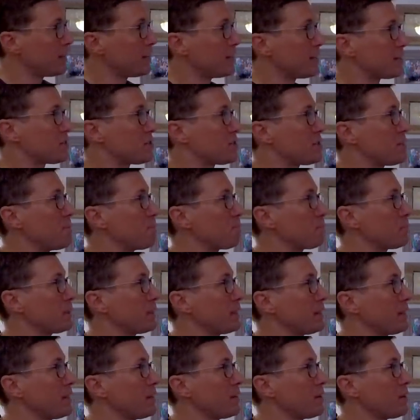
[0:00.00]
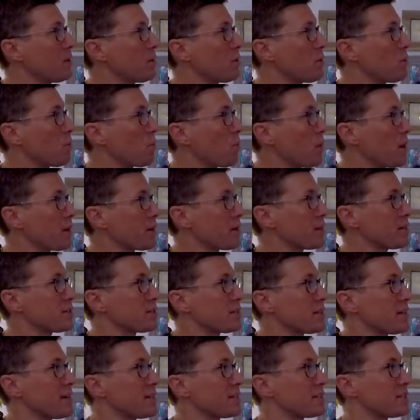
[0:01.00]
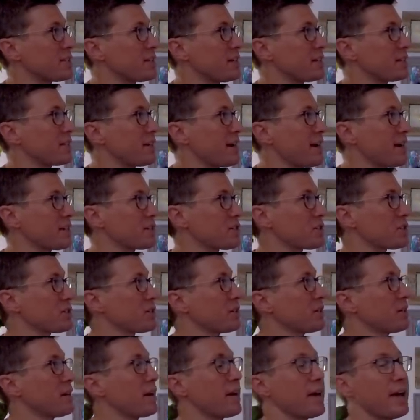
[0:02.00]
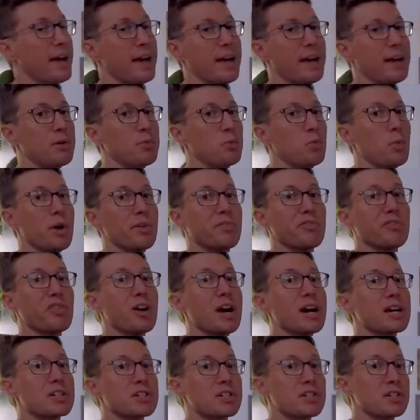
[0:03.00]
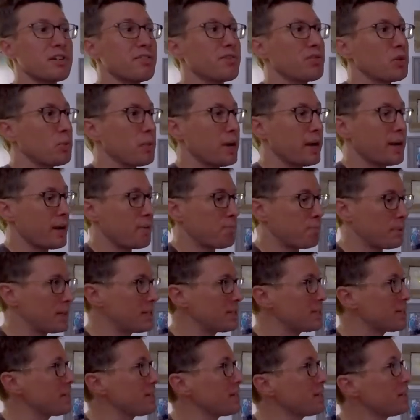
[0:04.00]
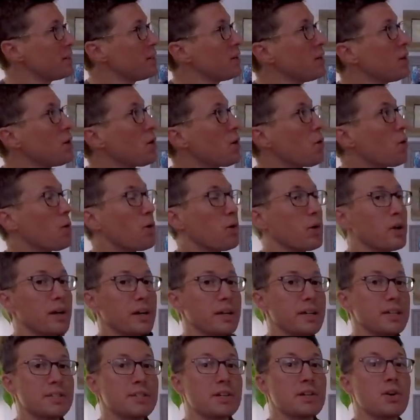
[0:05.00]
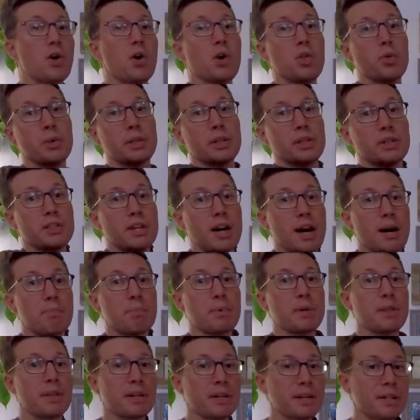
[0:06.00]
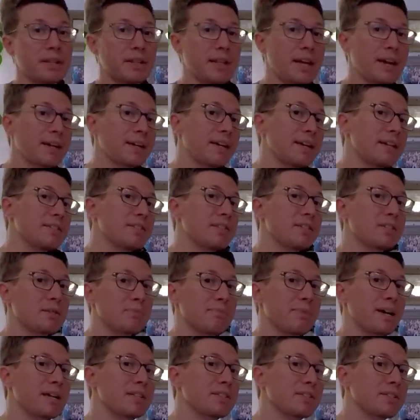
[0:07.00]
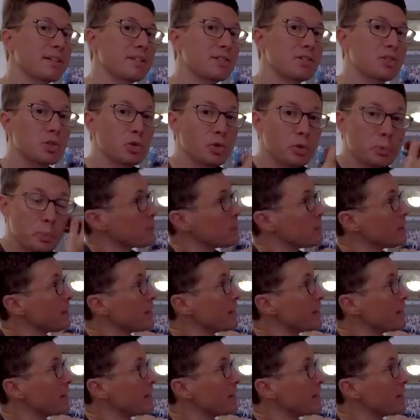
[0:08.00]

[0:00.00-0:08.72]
It's simply where does the headstay attach, and what fraction of the way up is it, or is it all the way at the top, and then in that case it's a masthead sloop.